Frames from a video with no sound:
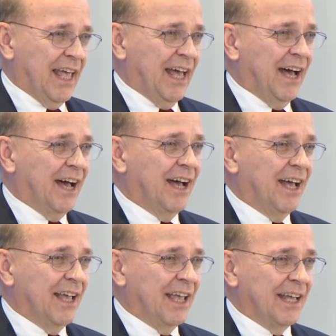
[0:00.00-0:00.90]

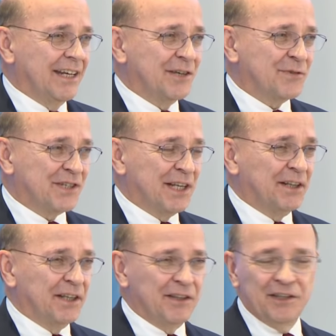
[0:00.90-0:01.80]
And
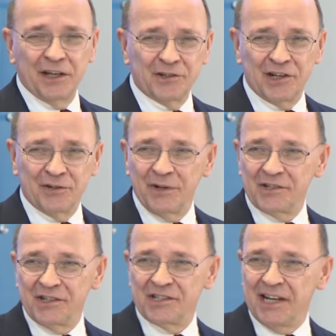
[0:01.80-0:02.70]
interestingly, the younger
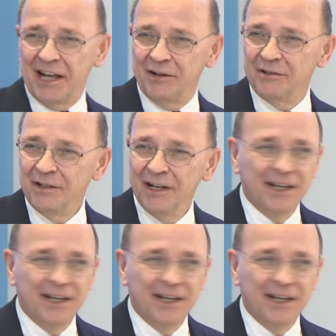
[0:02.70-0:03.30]
generation is now